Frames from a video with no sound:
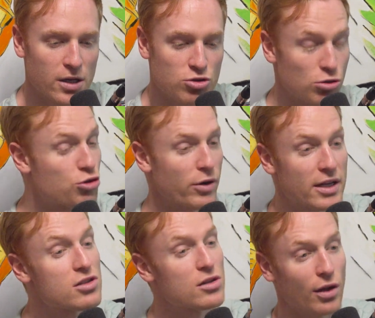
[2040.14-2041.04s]
So
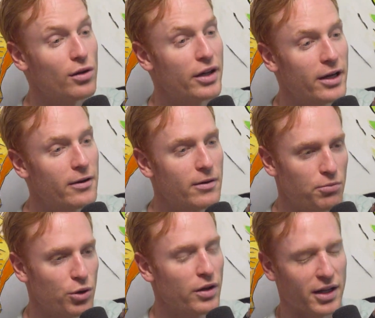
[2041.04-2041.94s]
drink slowly.
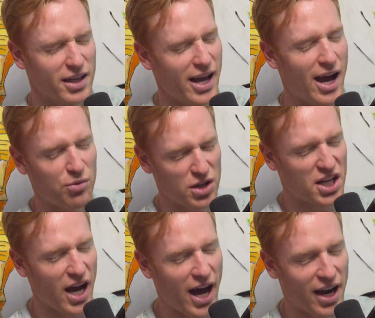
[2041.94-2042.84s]
And we were like, yeah, we
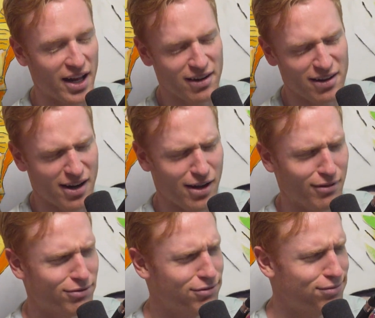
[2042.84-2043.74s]
got it. You know,
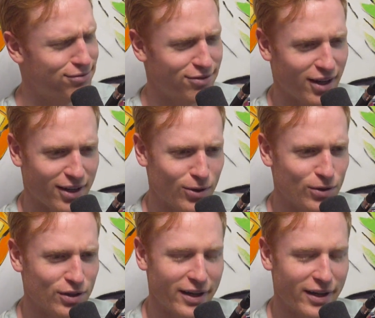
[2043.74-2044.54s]
fucking old